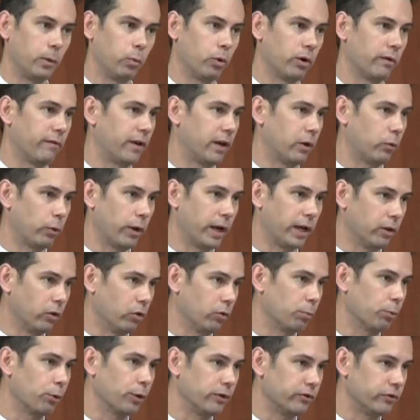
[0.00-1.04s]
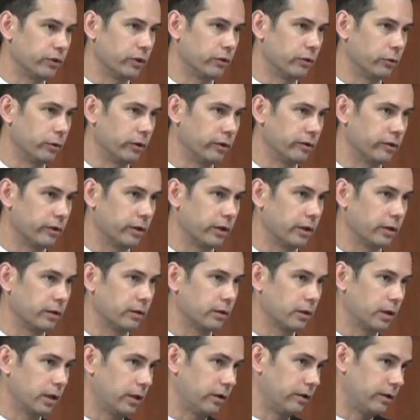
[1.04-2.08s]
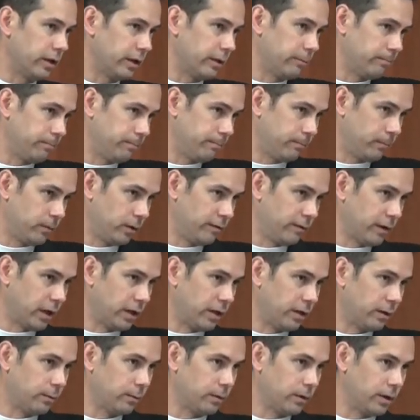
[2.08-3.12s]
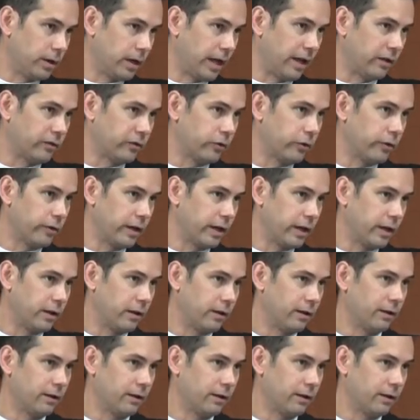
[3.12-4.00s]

would have had regular preaching duties there. And uh, you've got a, an answer to that?